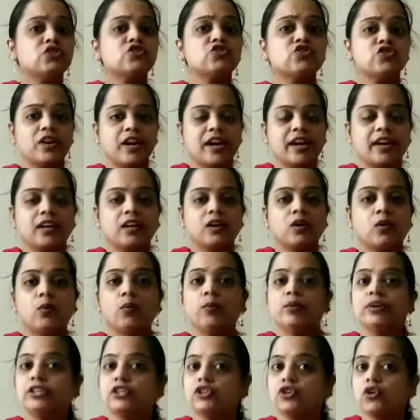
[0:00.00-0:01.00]
check
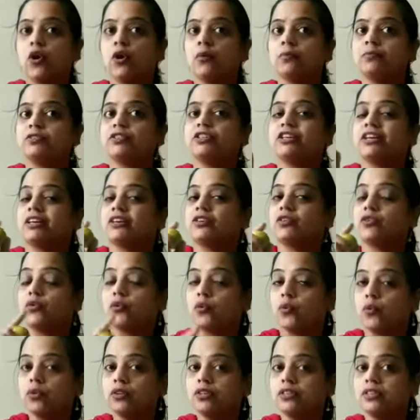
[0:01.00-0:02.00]
which object
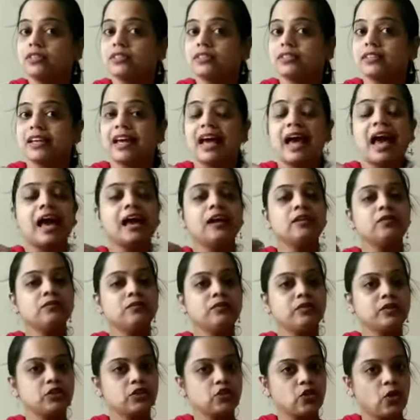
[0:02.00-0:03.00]
rolls and
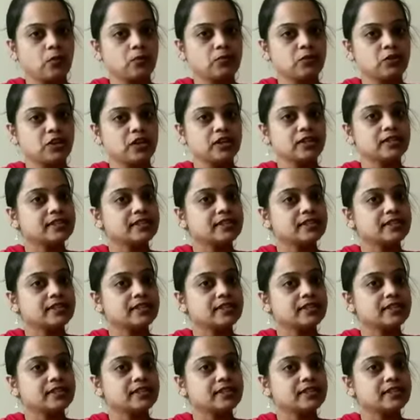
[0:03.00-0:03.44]
which object